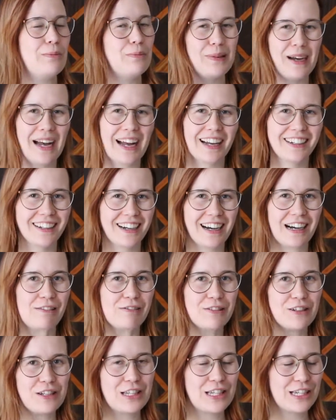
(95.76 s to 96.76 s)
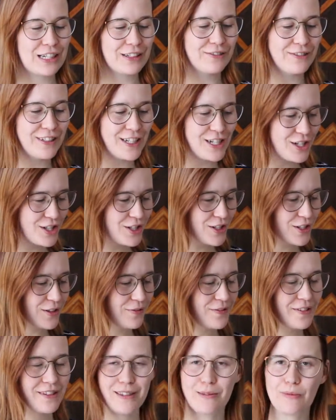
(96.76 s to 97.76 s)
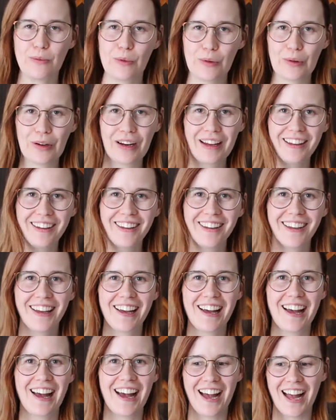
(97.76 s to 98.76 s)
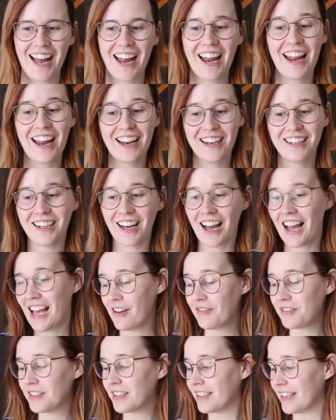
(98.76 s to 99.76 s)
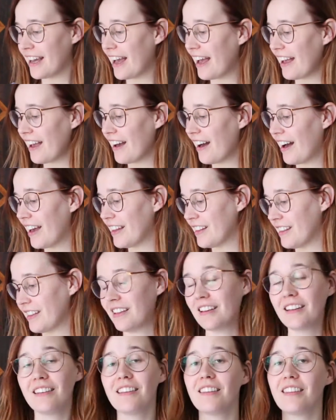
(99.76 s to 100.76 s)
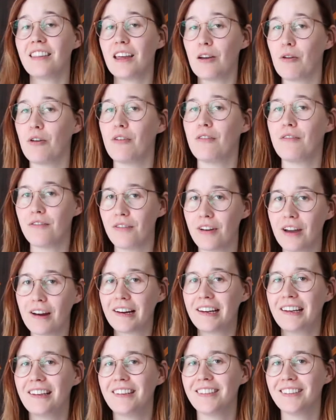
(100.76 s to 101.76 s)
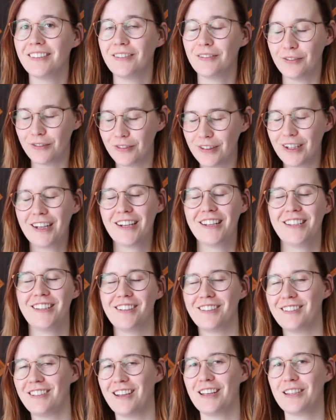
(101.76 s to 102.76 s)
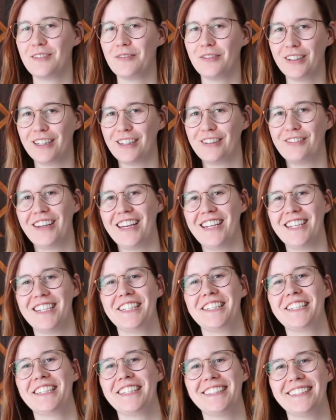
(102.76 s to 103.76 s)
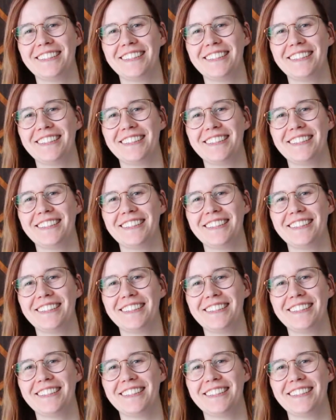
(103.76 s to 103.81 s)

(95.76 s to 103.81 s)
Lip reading: back after the adventures of this morning, and I have to say I think they were very, very successful adventures.